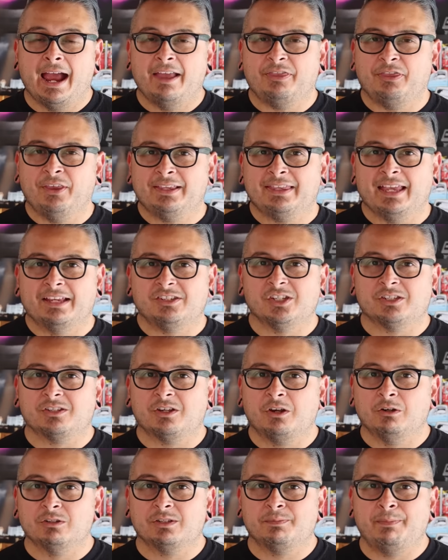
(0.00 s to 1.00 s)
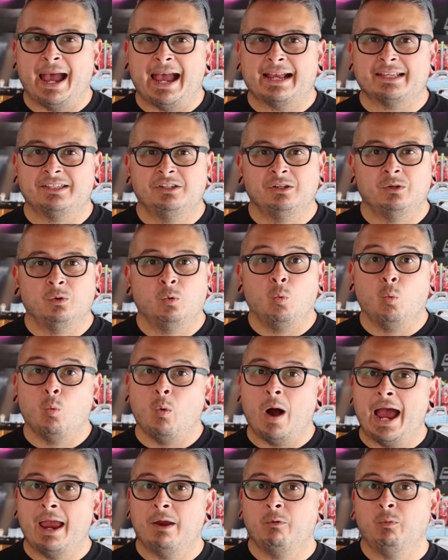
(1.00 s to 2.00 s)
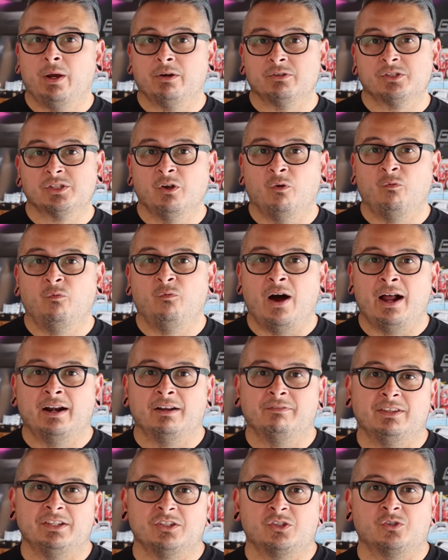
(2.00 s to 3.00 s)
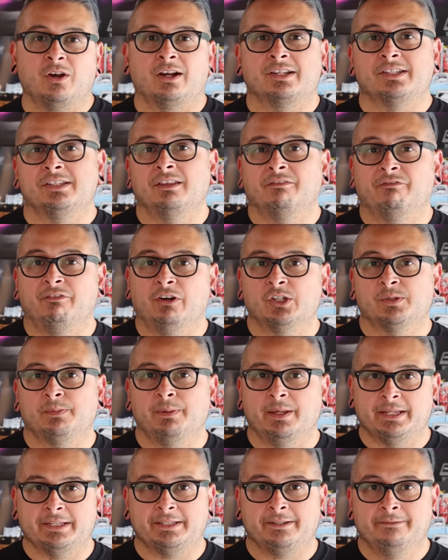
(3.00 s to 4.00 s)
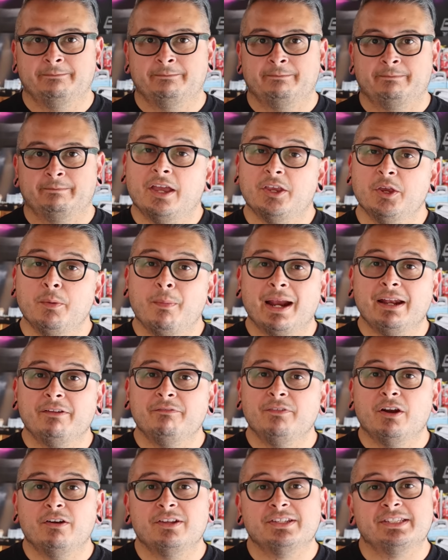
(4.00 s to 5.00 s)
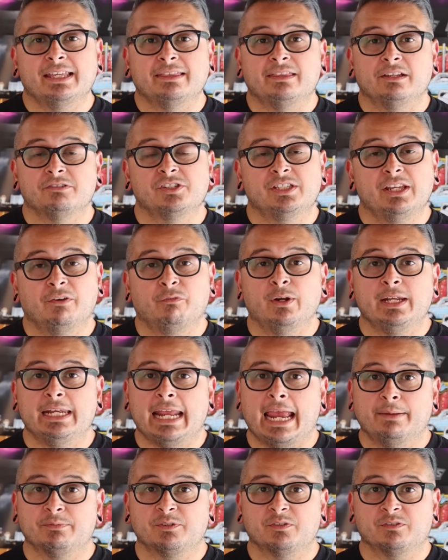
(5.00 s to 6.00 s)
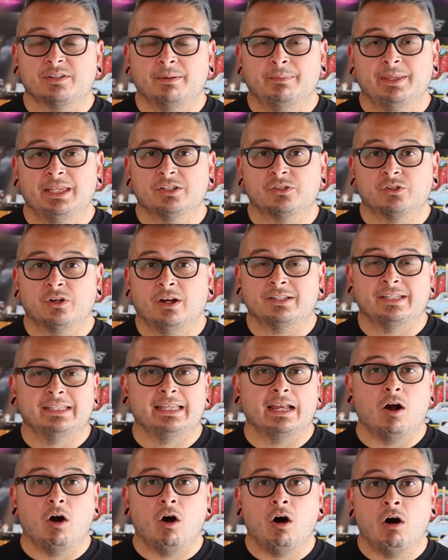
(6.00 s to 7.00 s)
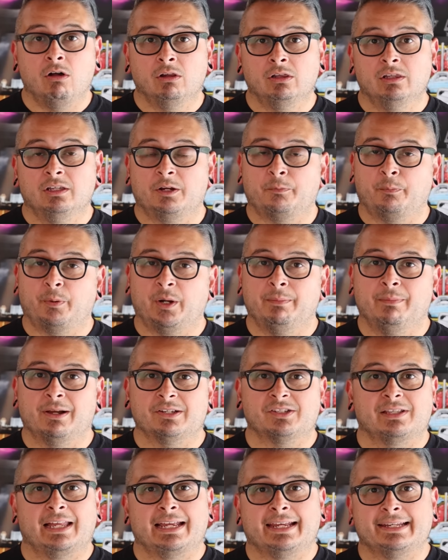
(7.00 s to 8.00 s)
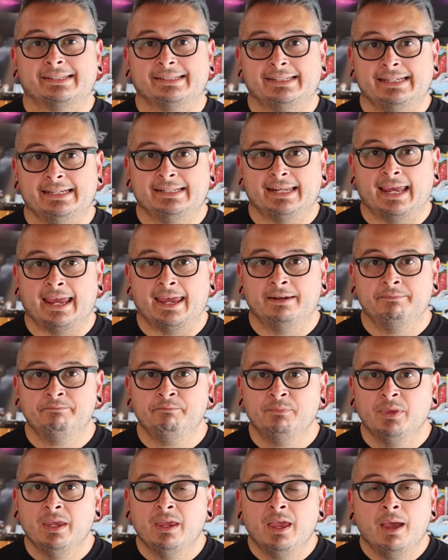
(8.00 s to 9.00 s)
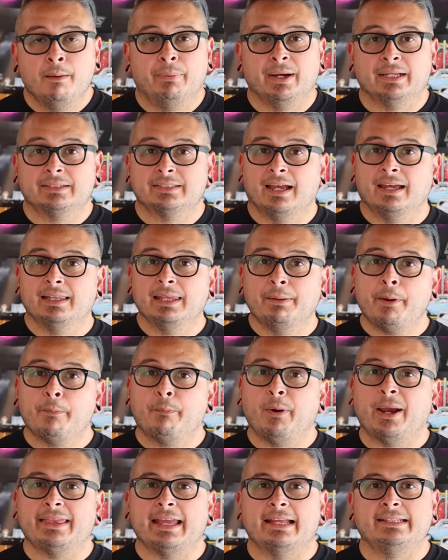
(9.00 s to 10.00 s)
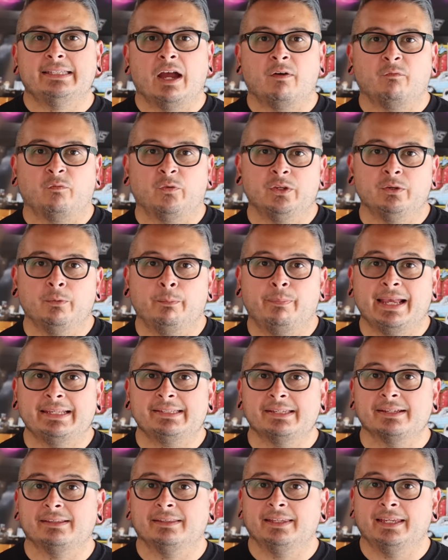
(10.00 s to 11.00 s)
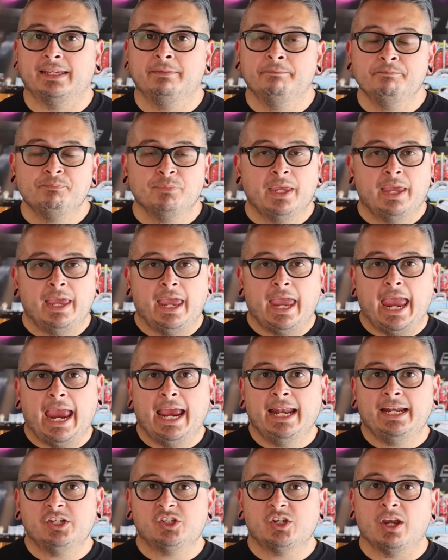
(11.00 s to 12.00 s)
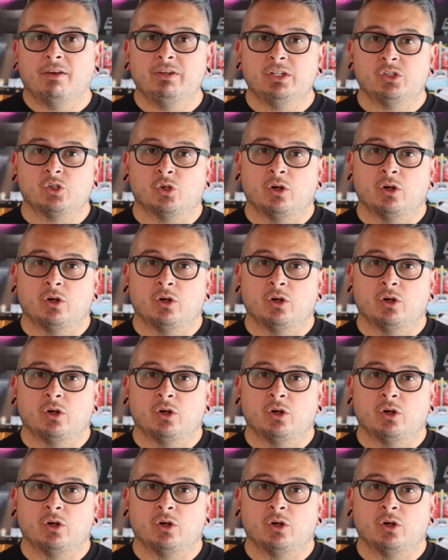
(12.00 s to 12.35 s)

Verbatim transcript: I think that just goes back to why we're so fond of these trucks in the first place. Now you might have noticed that there's different names for some of these trucks and they all look pretty much like a C10. But uh, let me break that down for you. Basically, any Chevy